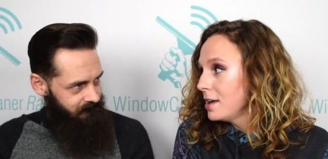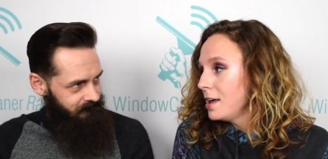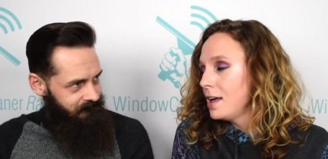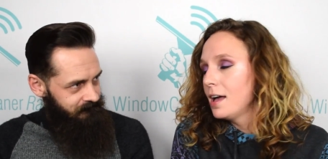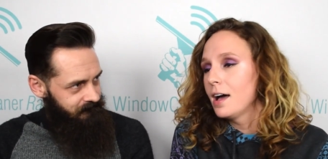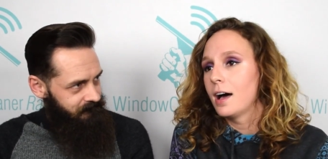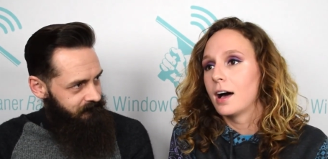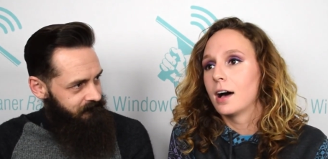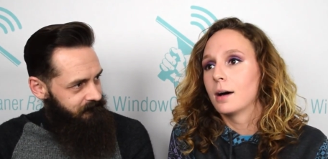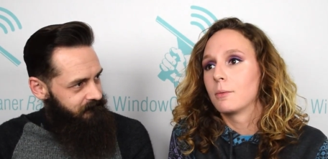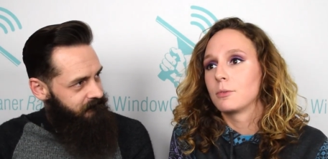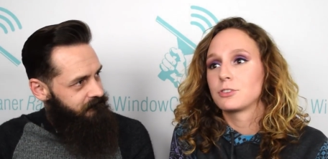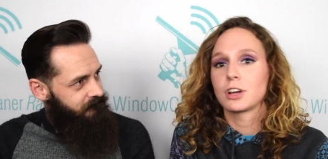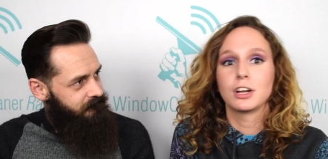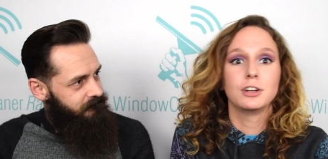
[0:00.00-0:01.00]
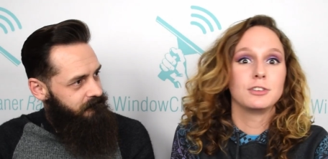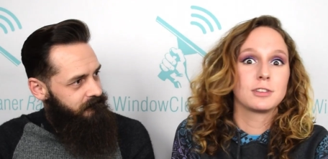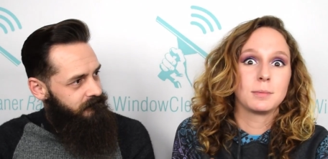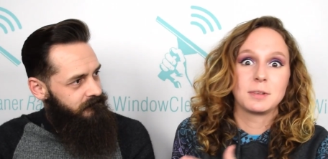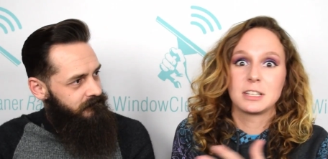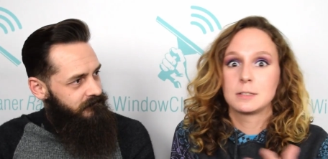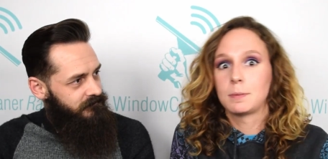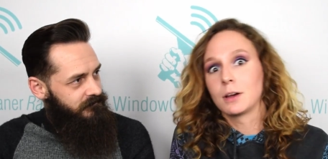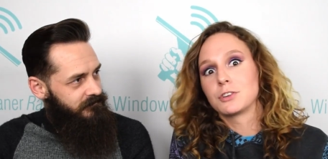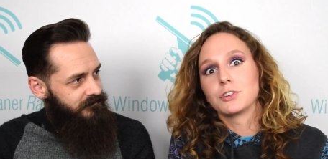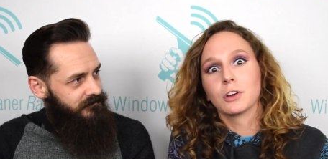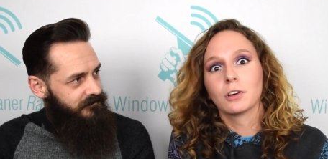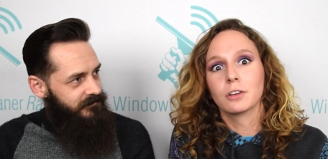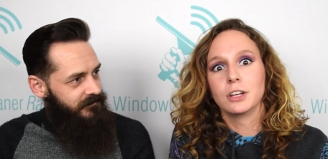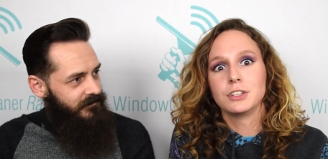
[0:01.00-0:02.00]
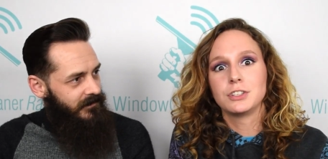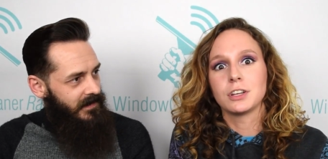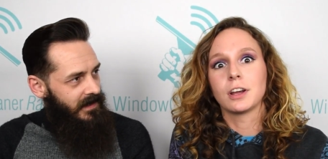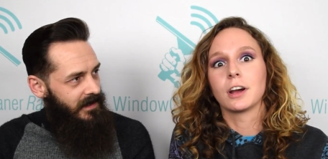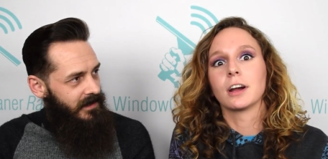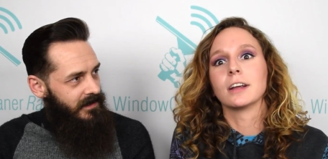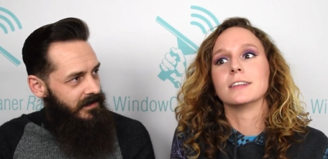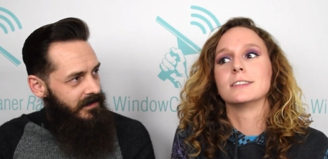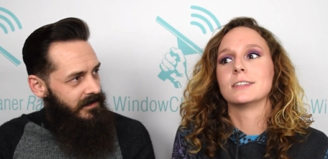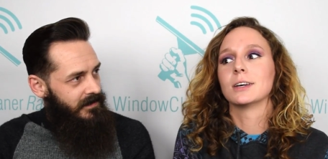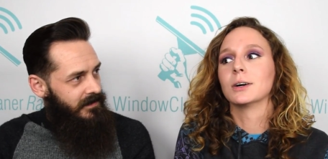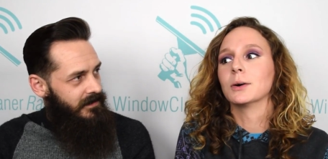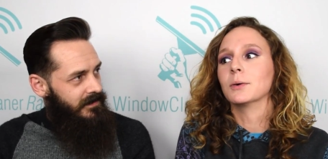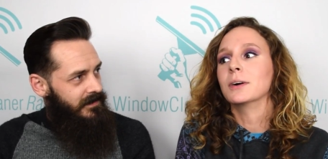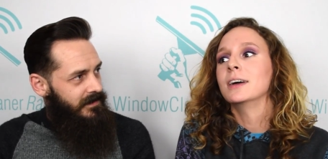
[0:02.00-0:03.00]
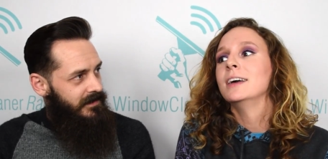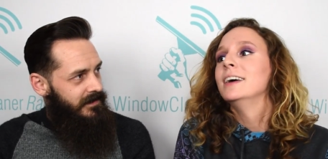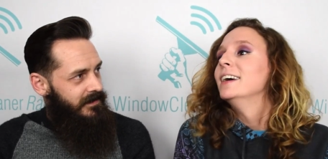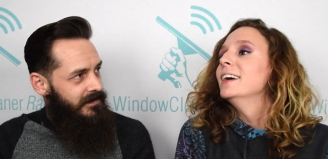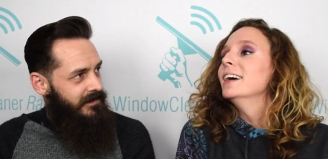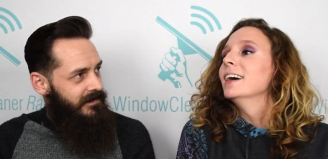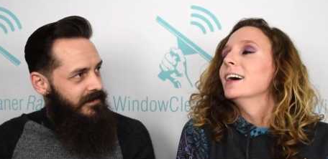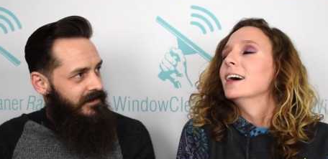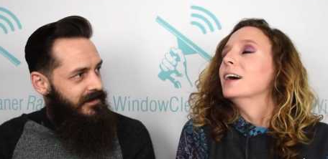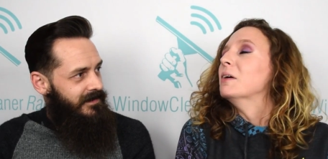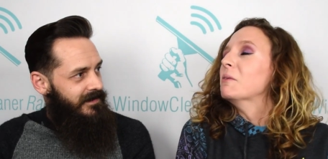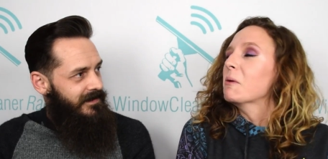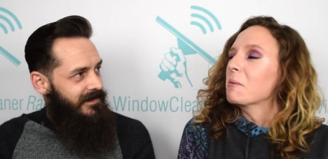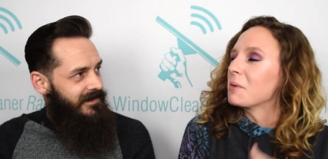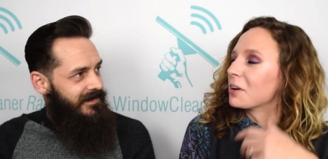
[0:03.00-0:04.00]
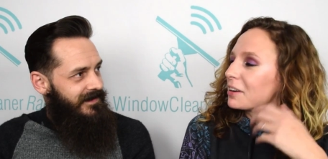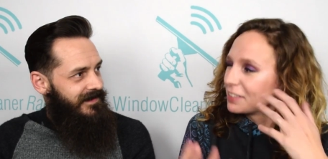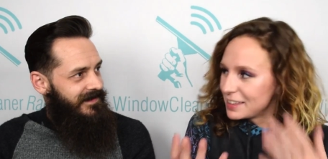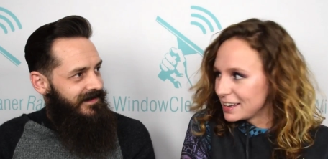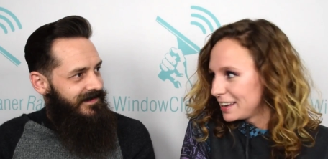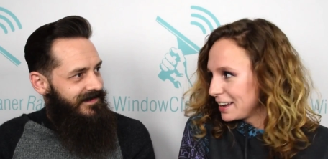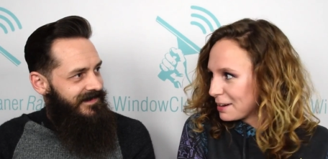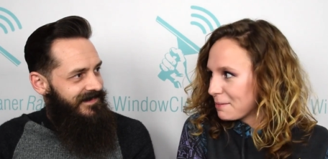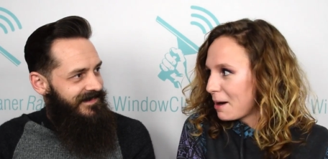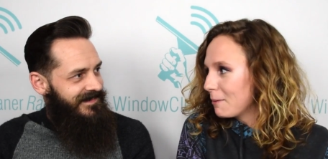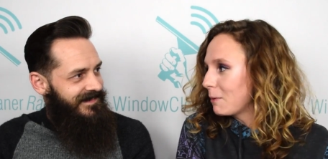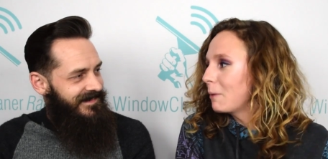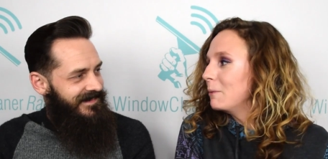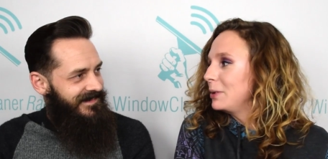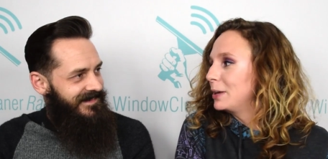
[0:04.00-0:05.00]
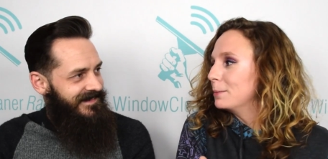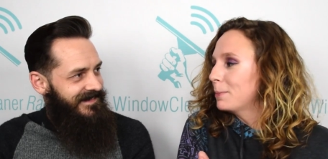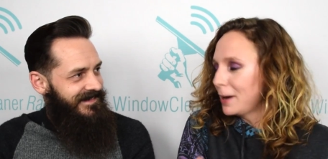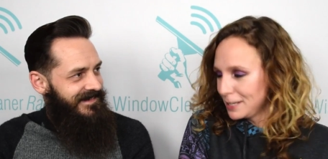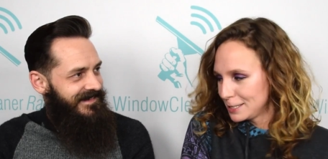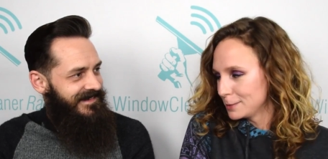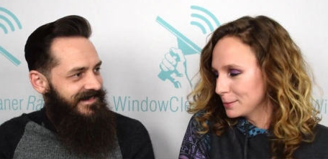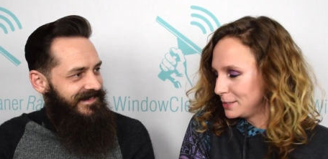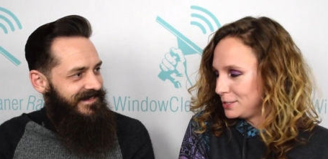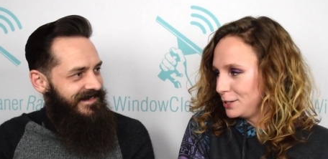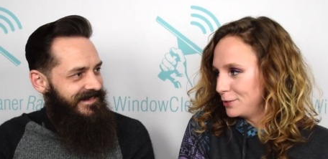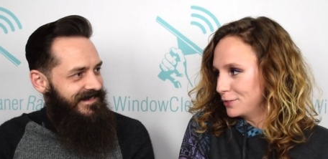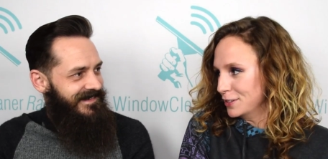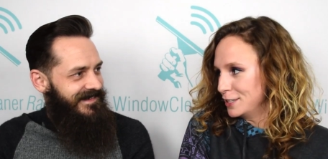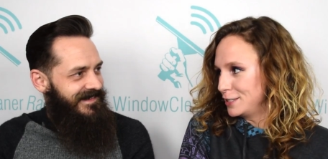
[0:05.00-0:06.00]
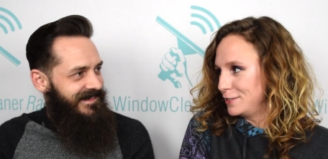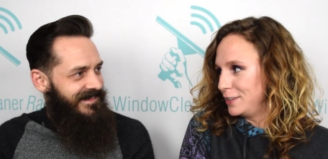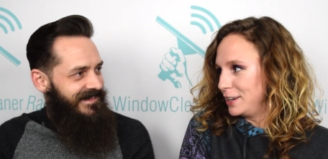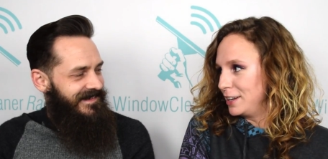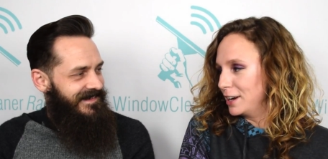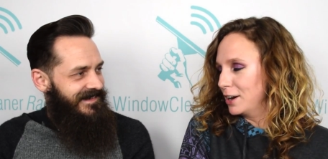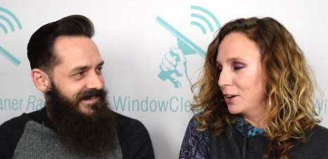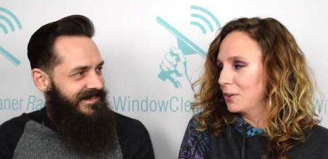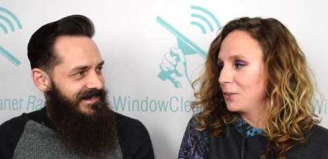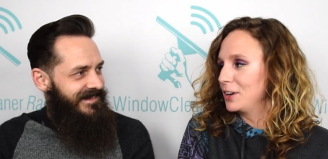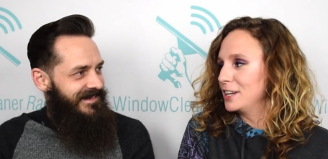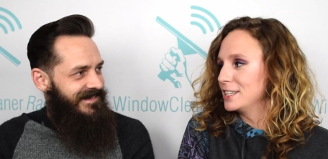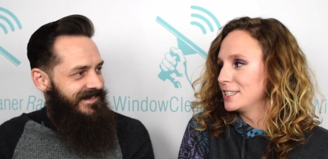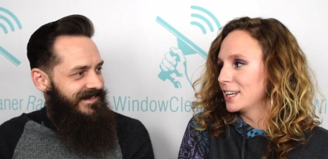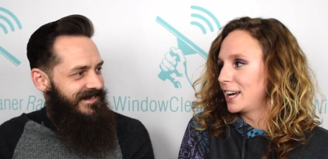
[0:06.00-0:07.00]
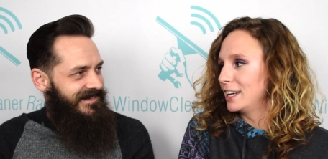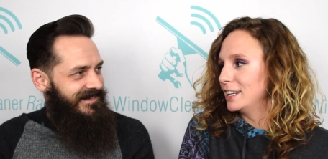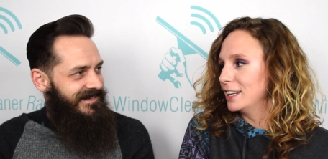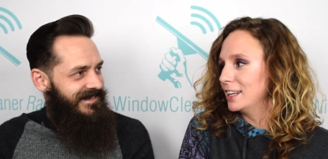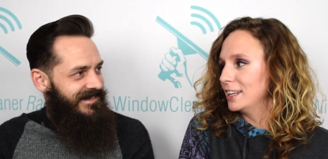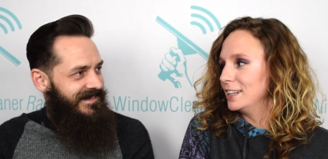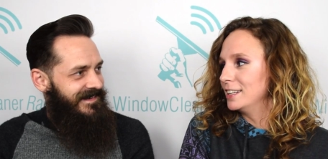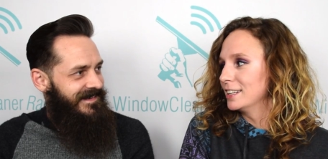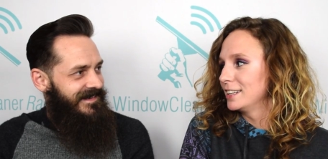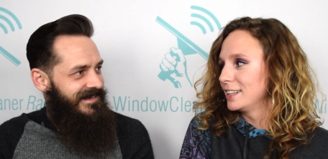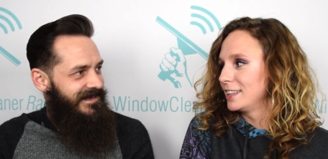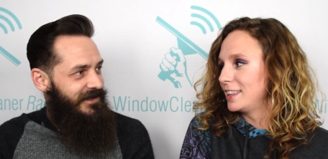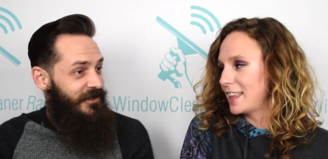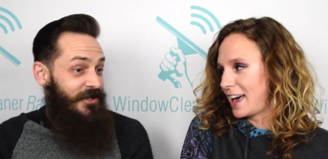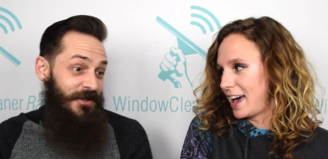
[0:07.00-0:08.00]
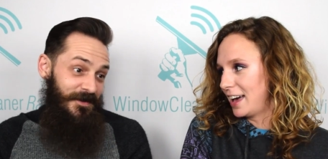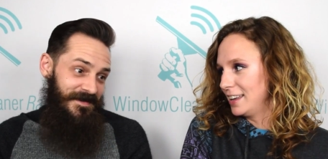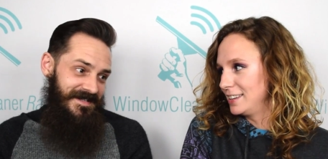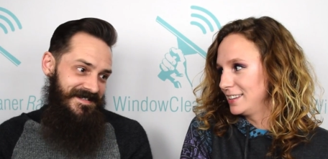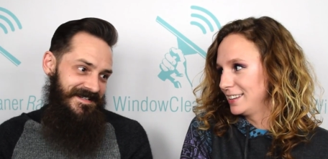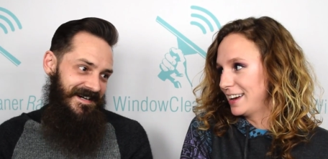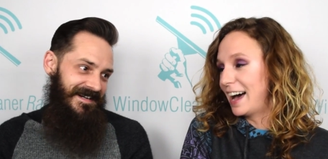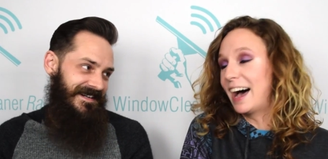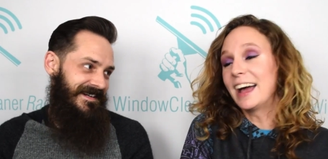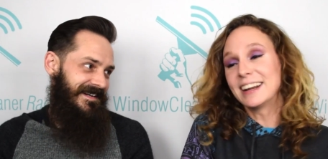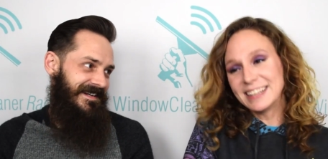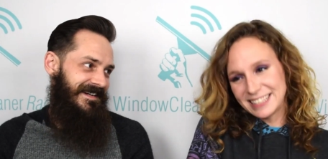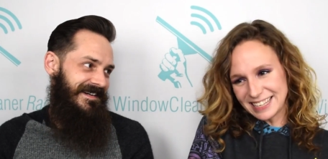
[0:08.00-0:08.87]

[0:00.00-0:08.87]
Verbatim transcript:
Speaker 1: Mm-hmm. Um, we try to do something special each year, and so when we were thinking about what we could possibly do for this video, we decided that. You decided. I